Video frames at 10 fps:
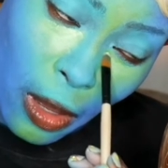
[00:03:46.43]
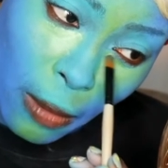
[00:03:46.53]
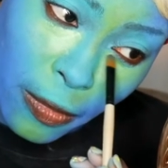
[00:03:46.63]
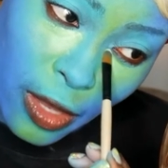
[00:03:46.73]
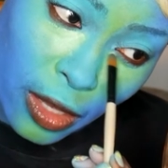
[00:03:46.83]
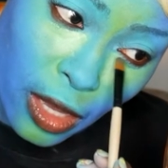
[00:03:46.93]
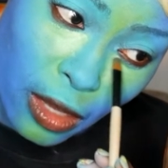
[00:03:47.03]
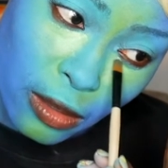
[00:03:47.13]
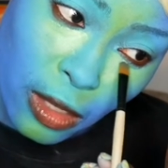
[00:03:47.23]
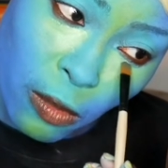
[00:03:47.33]
But I'm keeping this
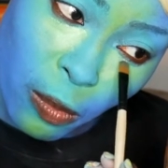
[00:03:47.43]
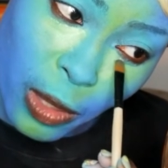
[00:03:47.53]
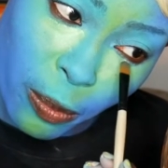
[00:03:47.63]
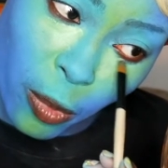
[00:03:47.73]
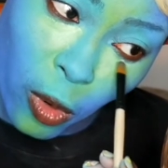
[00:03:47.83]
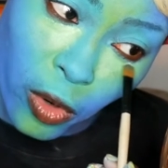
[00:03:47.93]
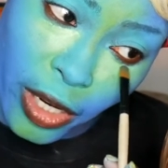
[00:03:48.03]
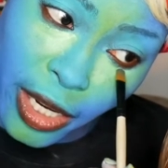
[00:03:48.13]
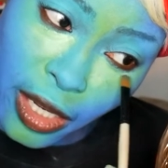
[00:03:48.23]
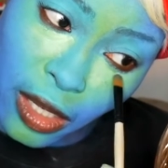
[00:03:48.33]
in, like, the
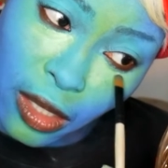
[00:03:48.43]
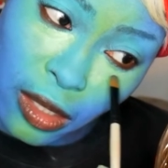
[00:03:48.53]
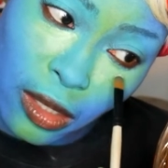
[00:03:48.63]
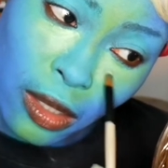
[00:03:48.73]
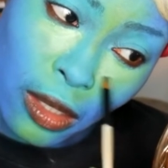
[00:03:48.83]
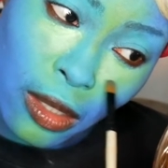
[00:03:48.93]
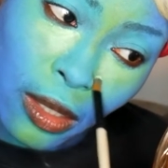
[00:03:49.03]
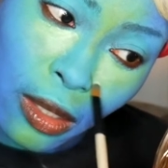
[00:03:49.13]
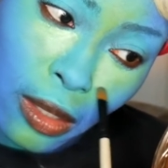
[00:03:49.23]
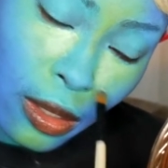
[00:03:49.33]
middle of the yellow. I'm
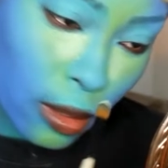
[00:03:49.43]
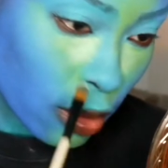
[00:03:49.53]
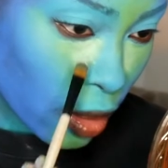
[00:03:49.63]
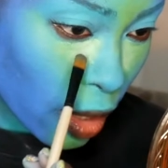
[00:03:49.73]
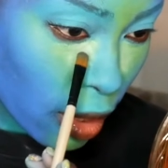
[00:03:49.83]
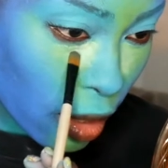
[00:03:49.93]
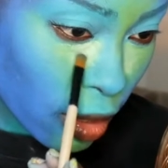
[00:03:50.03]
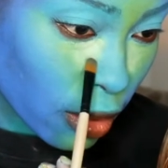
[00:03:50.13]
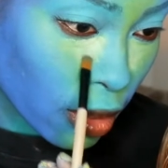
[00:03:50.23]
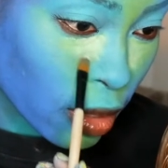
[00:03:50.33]
not going on the outsides.